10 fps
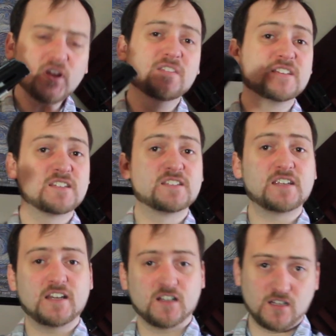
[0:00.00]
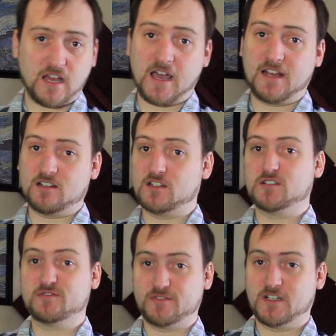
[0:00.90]
This has seen a lot
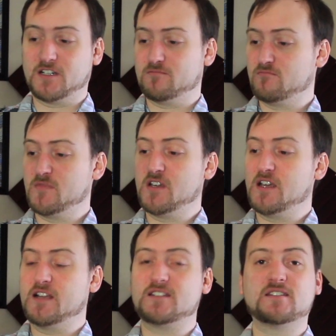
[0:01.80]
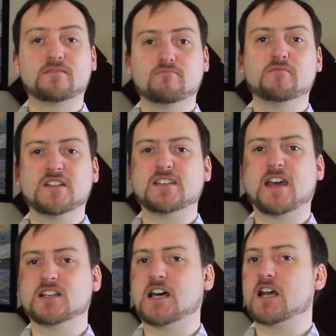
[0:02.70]
of, it's
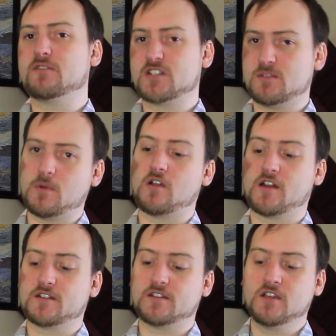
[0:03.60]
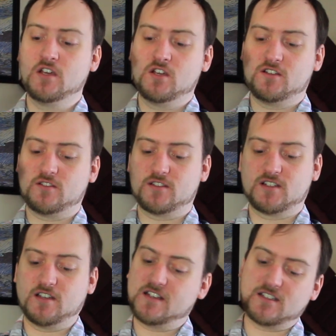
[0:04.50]
had a lot of experience. So
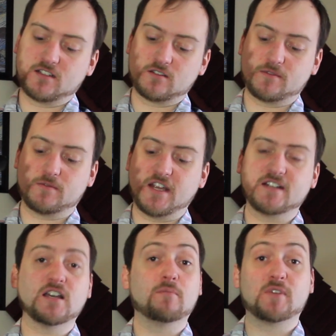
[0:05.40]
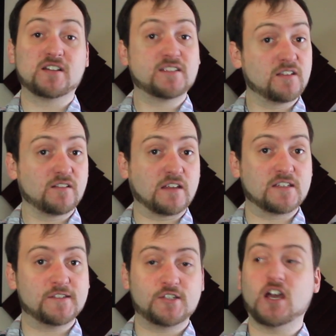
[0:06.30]
it's a little dinged up, but it still does
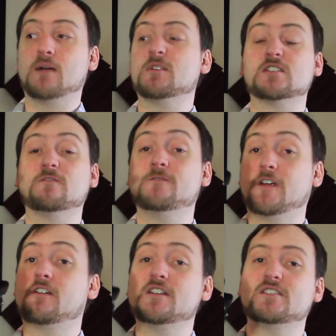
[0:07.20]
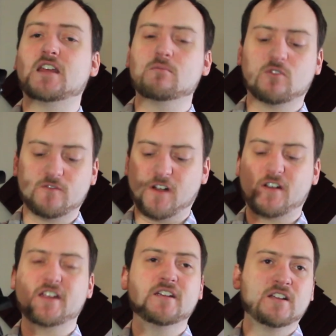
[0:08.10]
its job. It's a very stable,
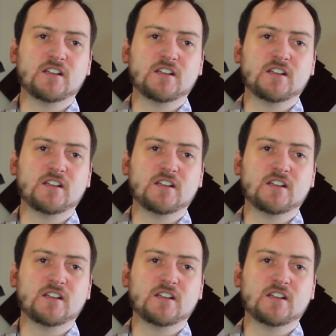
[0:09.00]
very